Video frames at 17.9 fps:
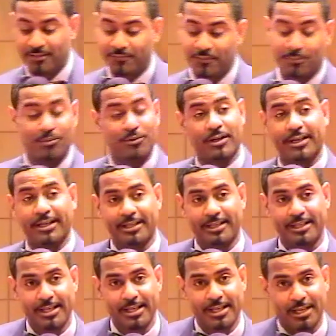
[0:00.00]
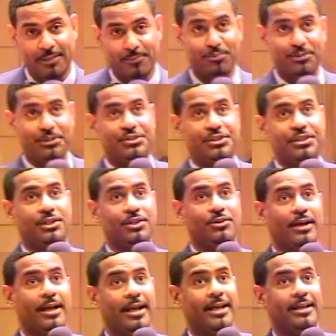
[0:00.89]
for praying and preaching go
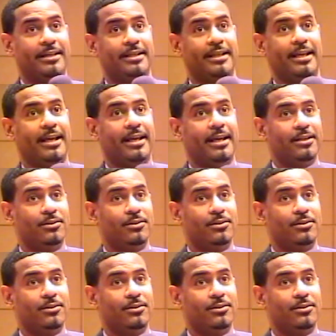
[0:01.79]
hand in hand,